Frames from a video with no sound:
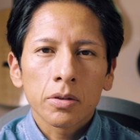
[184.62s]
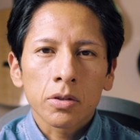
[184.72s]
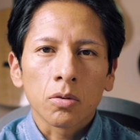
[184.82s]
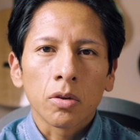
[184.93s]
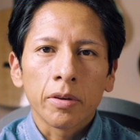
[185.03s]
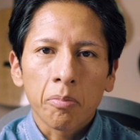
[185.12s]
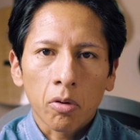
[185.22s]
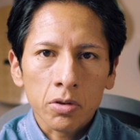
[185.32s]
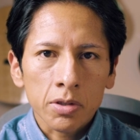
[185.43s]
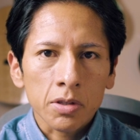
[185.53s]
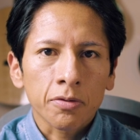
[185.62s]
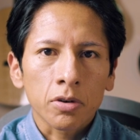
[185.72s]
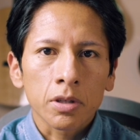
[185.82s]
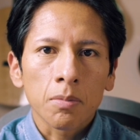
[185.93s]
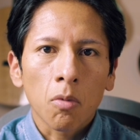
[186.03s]
So the process for
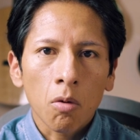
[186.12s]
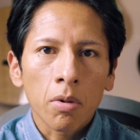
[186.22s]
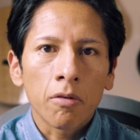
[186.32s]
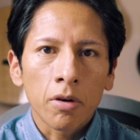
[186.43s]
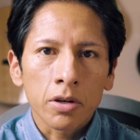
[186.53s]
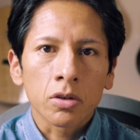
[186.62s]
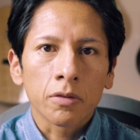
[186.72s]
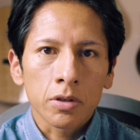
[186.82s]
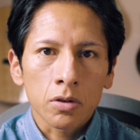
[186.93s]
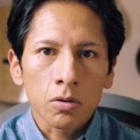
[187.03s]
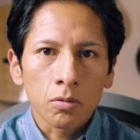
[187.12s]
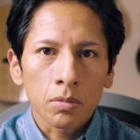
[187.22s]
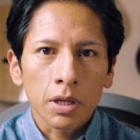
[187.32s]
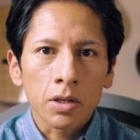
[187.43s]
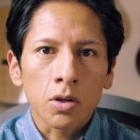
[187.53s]
the mobile version of Zoom
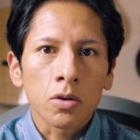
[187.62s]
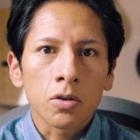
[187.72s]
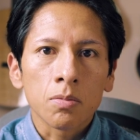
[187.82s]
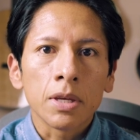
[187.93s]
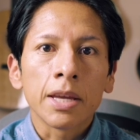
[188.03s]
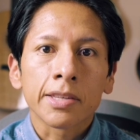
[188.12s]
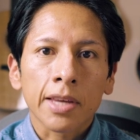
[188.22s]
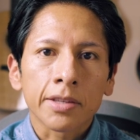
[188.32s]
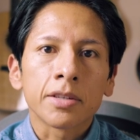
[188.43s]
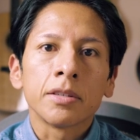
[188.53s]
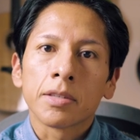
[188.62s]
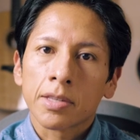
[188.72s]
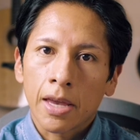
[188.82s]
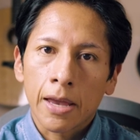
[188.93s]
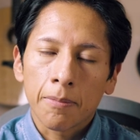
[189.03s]
is going to be exactly the
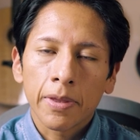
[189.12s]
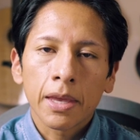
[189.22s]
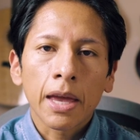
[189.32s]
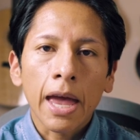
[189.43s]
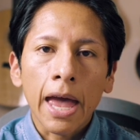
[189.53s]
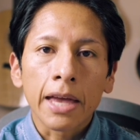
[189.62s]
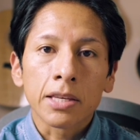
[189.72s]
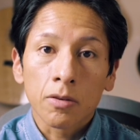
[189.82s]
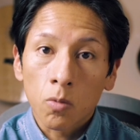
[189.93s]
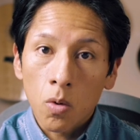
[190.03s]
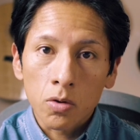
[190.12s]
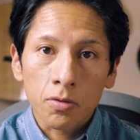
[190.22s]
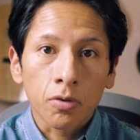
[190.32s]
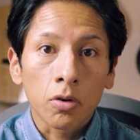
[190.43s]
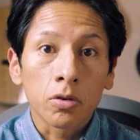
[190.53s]
same as it was
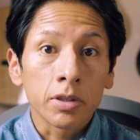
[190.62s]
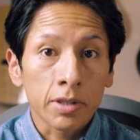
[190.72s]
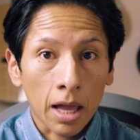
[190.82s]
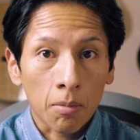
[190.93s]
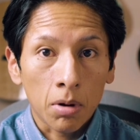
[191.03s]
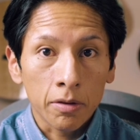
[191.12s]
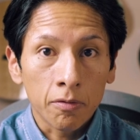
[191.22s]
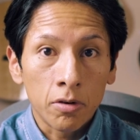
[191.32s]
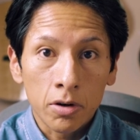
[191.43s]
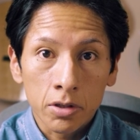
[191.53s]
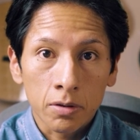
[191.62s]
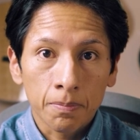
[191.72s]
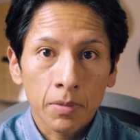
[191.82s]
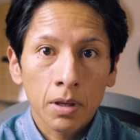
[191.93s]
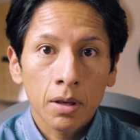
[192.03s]
for the tablet version.
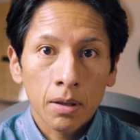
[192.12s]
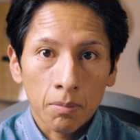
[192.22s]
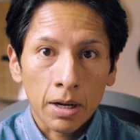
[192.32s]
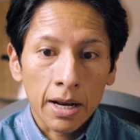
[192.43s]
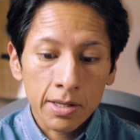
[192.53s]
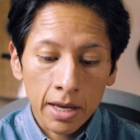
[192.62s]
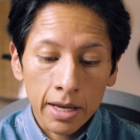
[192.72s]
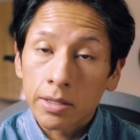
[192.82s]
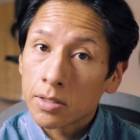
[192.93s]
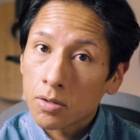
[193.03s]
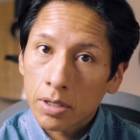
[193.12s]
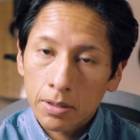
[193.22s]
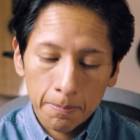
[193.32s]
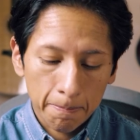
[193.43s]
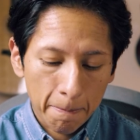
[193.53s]
Let's get into
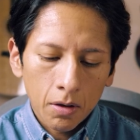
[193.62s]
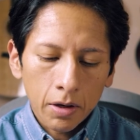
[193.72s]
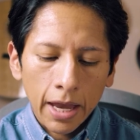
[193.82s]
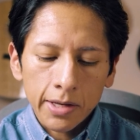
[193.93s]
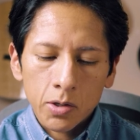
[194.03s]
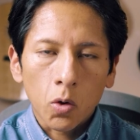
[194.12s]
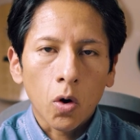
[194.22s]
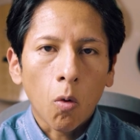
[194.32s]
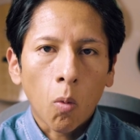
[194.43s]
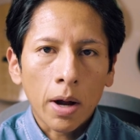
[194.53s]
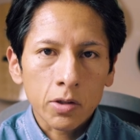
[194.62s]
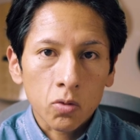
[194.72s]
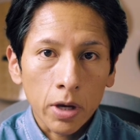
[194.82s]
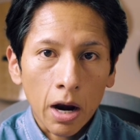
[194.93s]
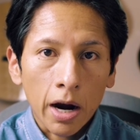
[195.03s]
it. Okay, so
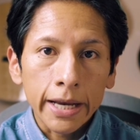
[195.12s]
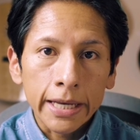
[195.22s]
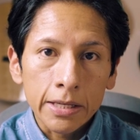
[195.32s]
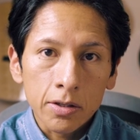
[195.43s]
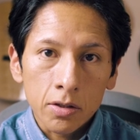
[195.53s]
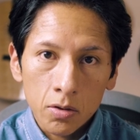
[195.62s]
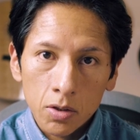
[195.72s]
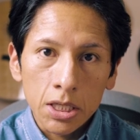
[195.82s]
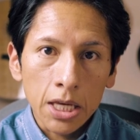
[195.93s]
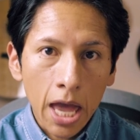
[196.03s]
once we are into the